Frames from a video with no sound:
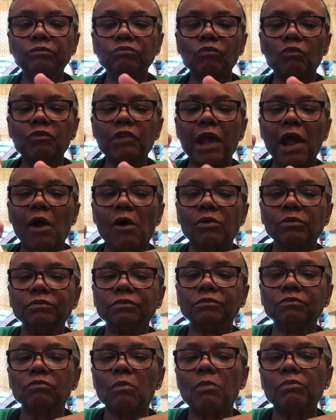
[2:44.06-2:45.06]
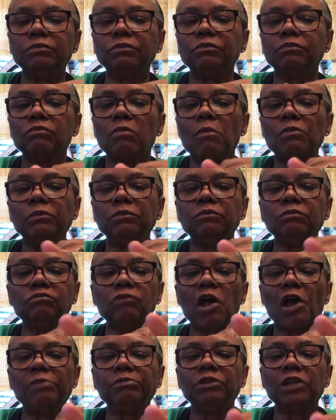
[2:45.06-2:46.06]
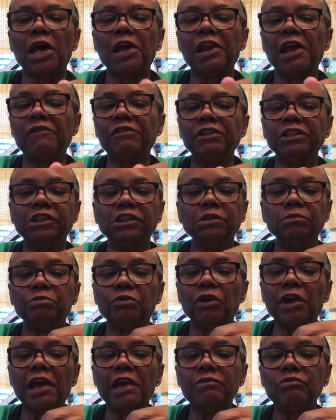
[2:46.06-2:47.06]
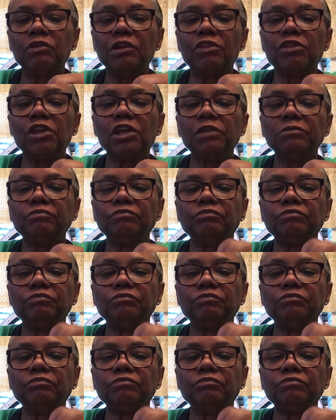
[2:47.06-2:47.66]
Now, I'm not having any bread with it.